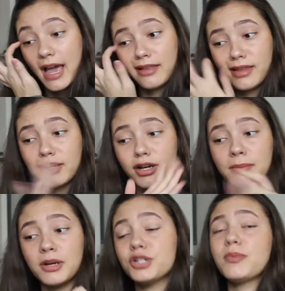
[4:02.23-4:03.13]
I like her
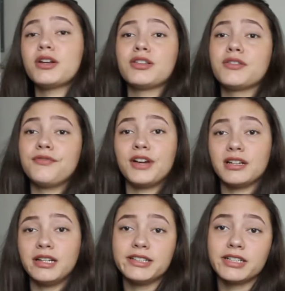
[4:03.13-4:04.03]
much better than
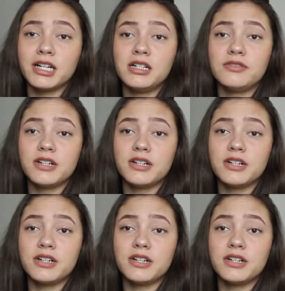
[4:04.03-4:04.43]
fucking Allegra.